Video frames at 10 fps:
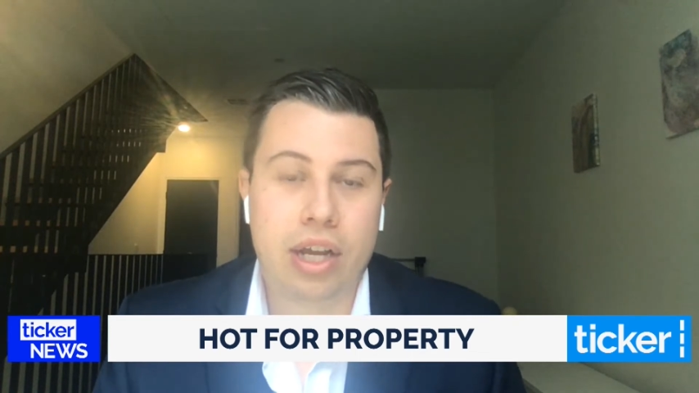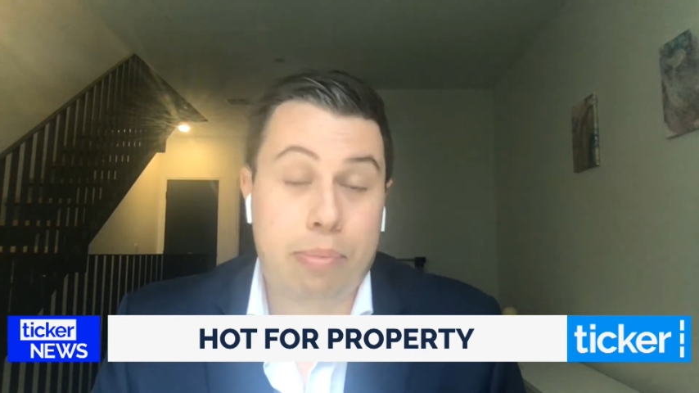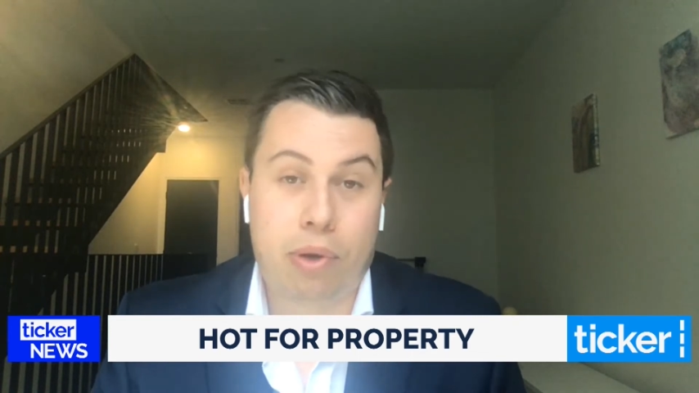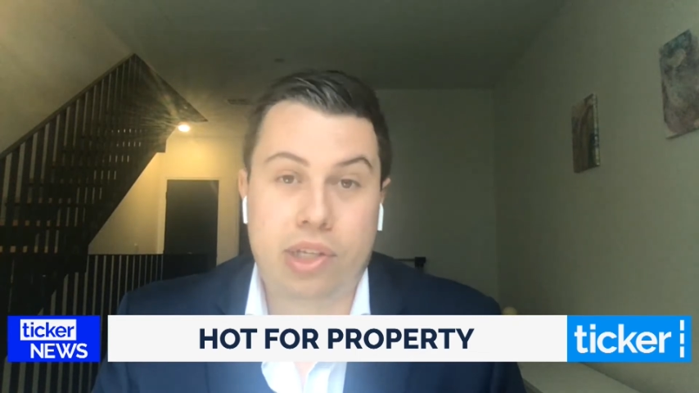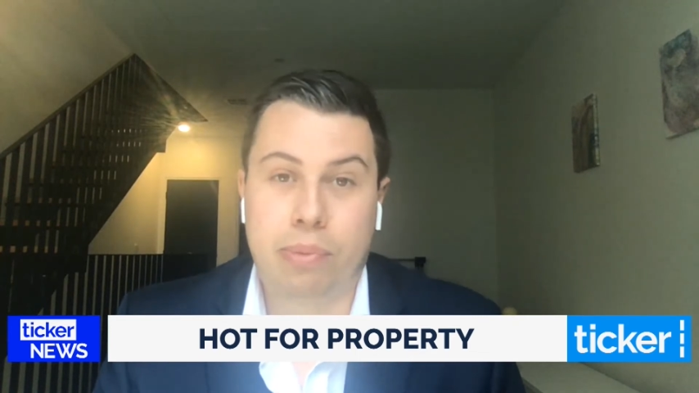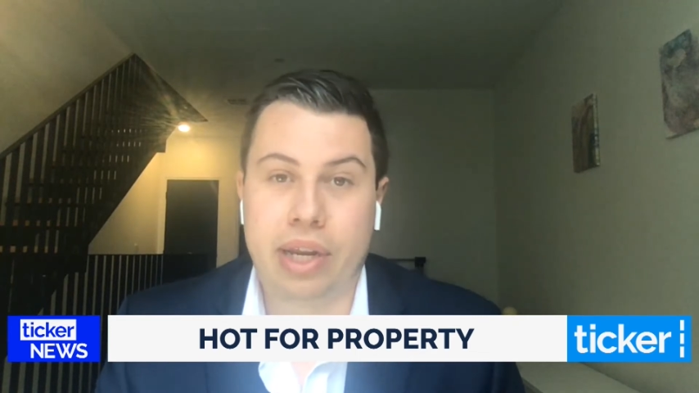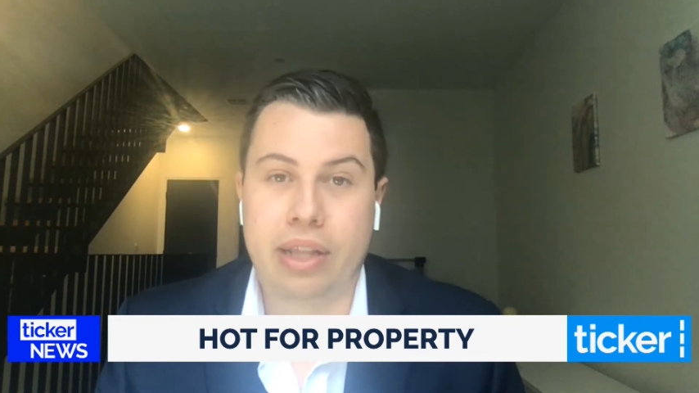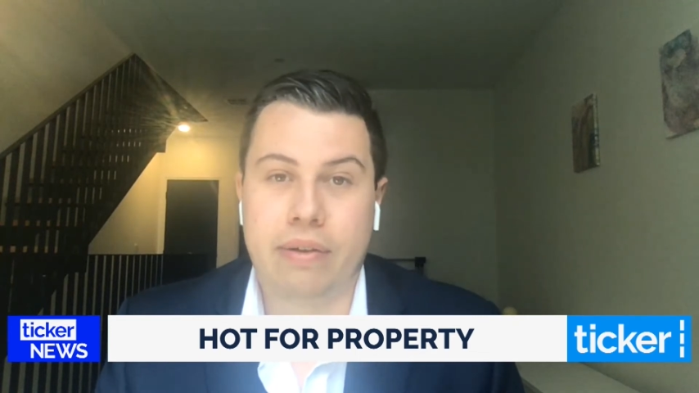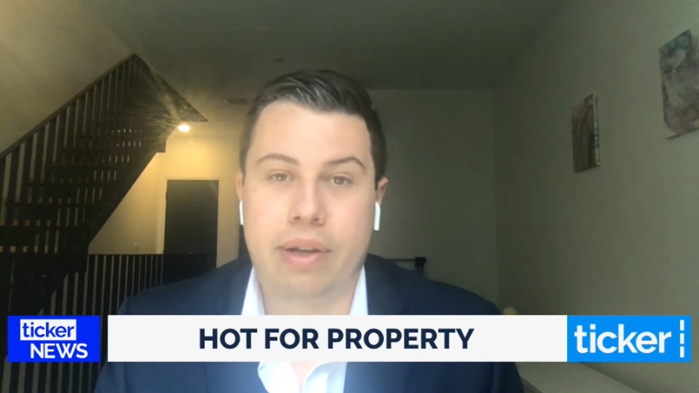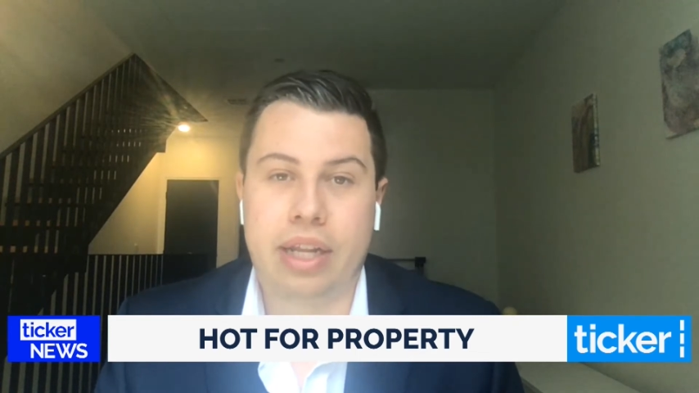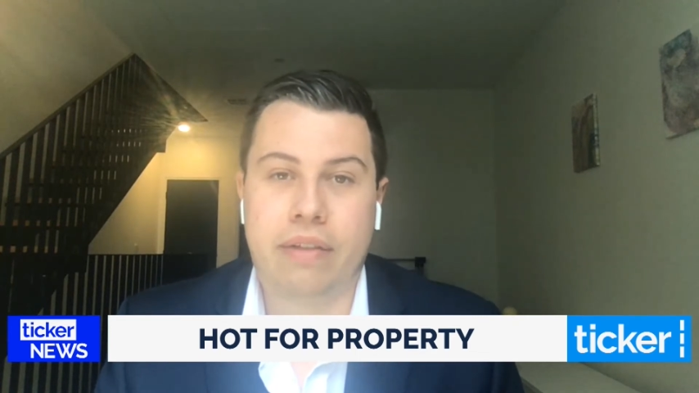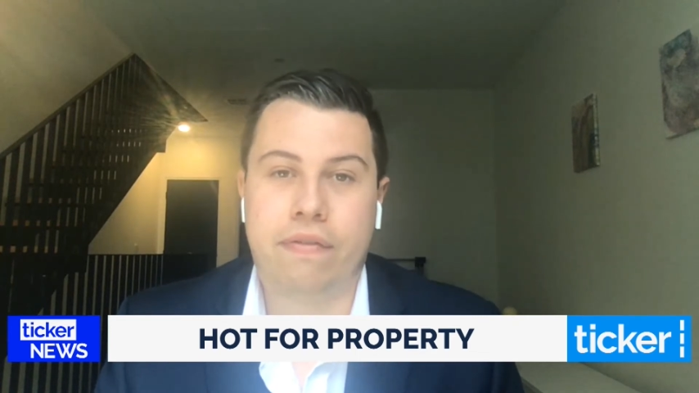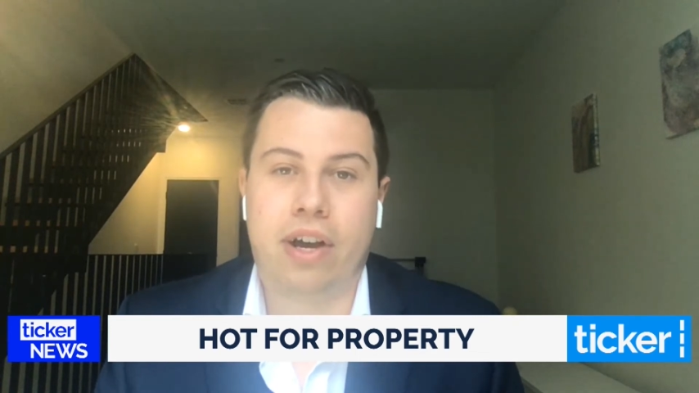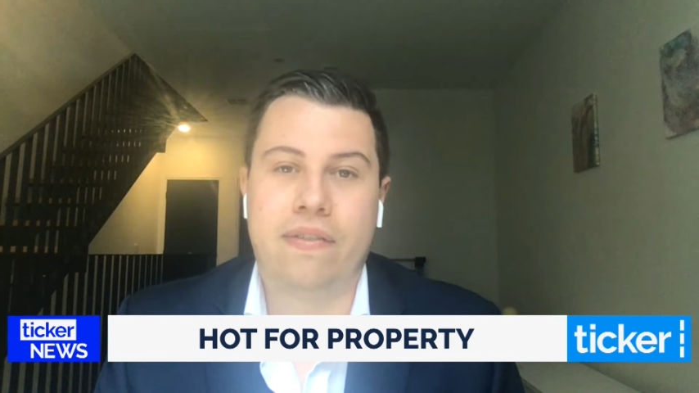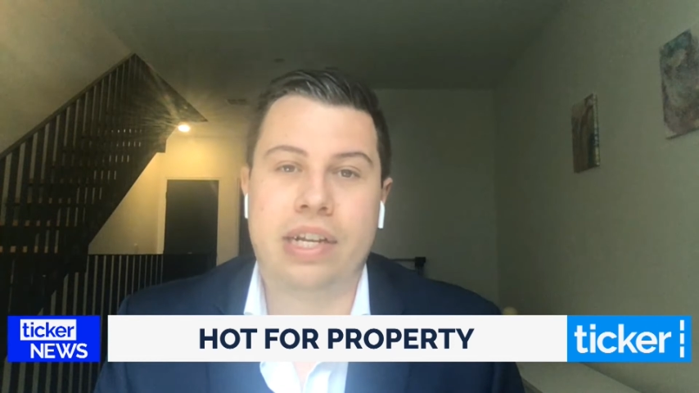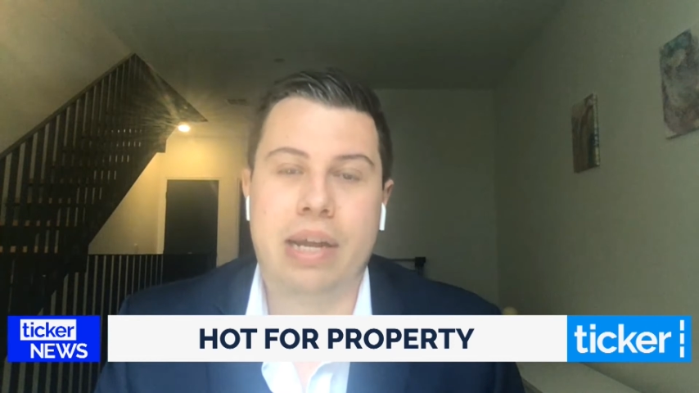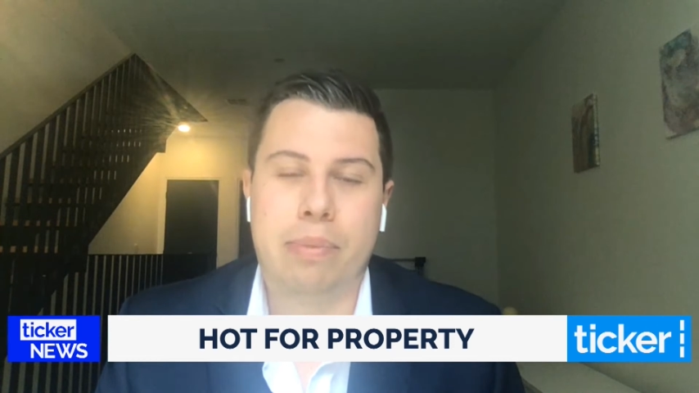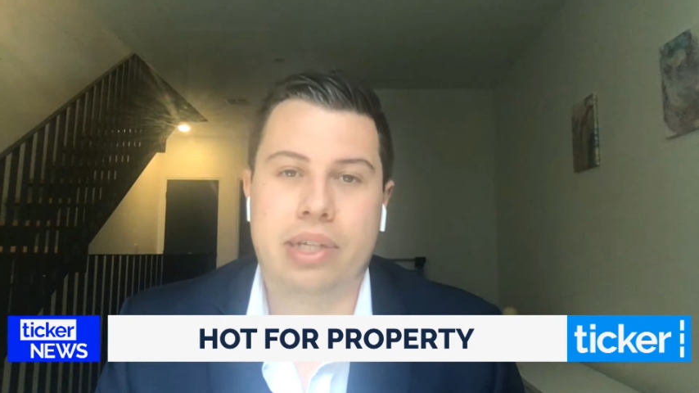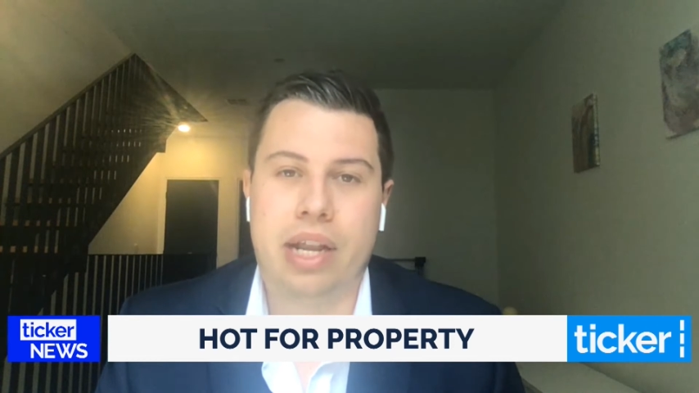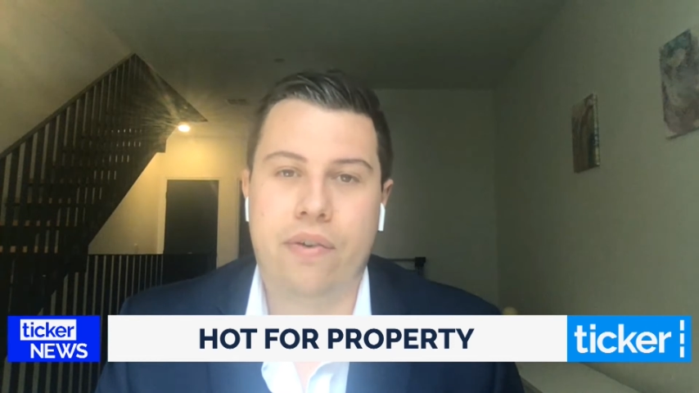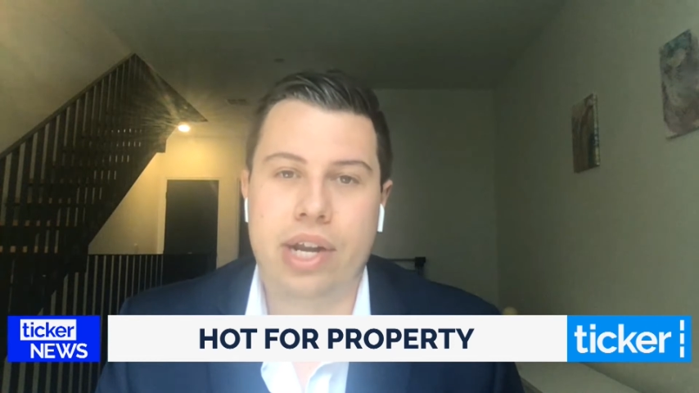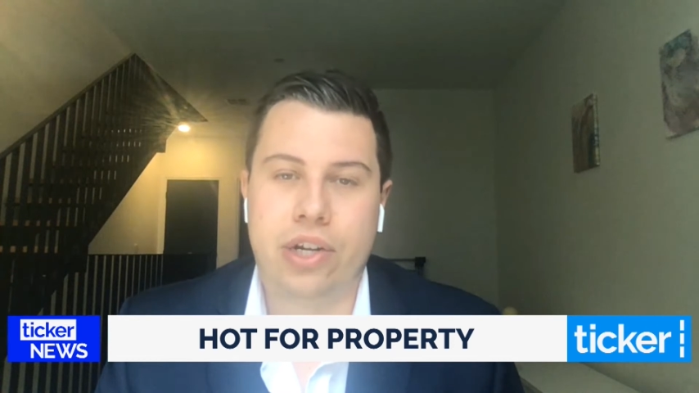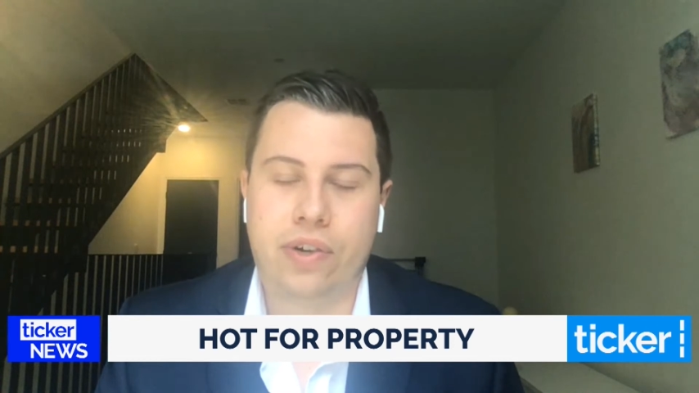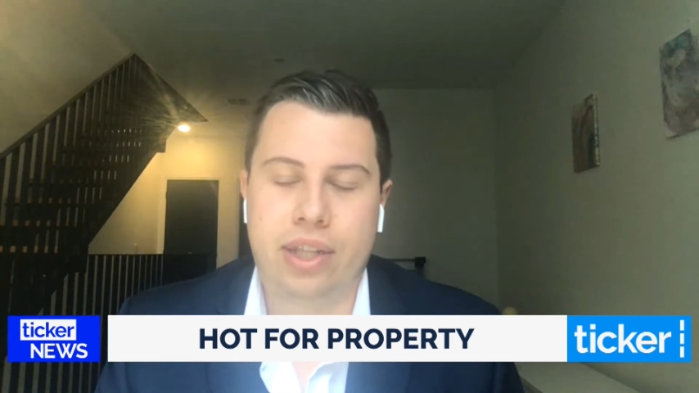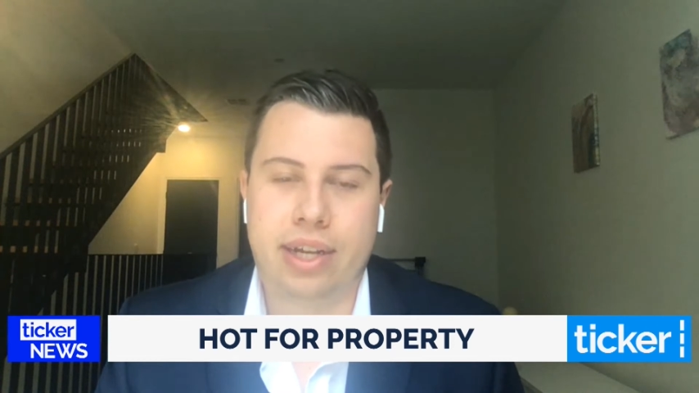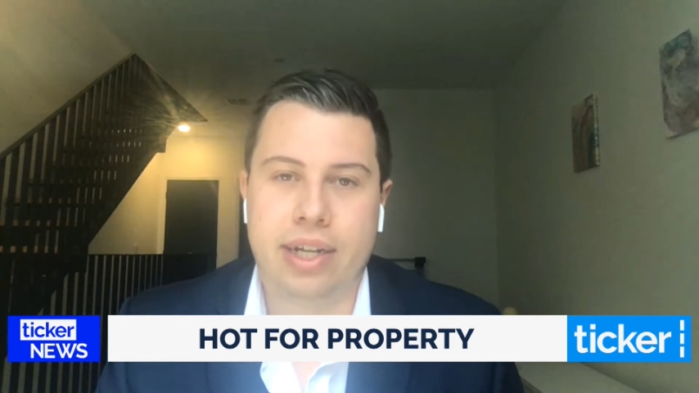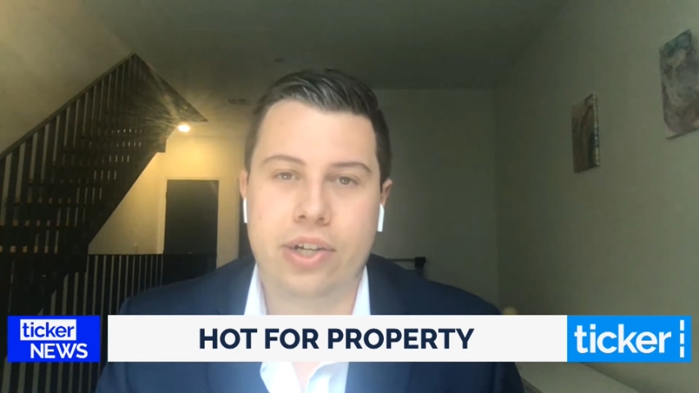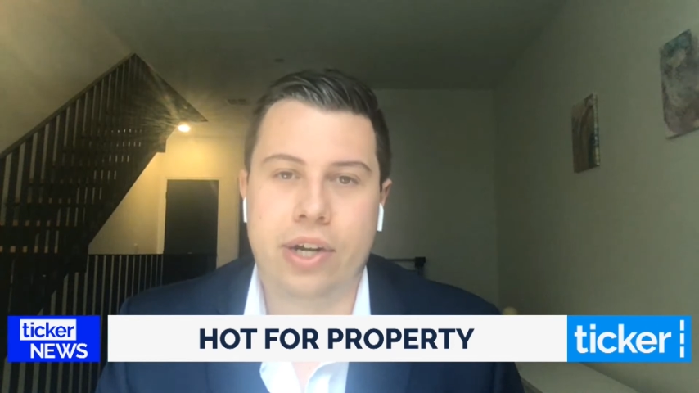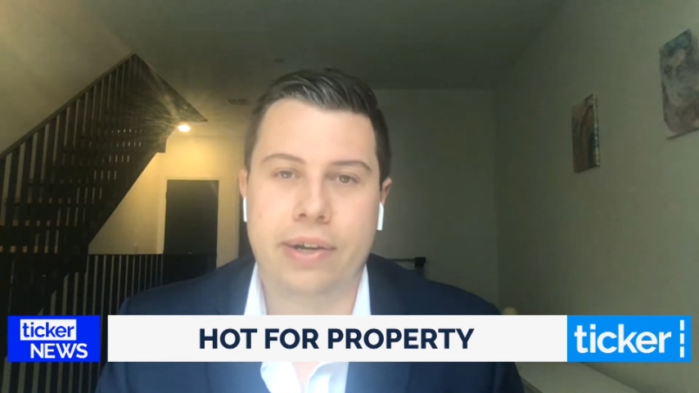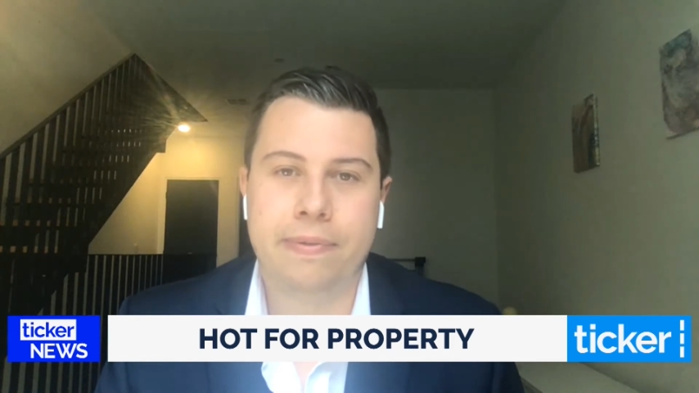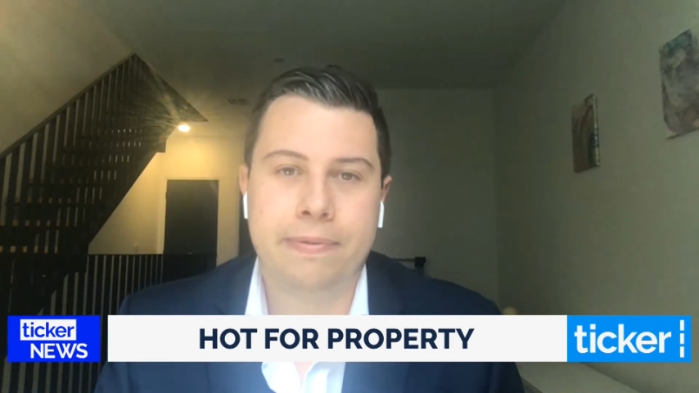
possibly in the 5 to 10% range around the country.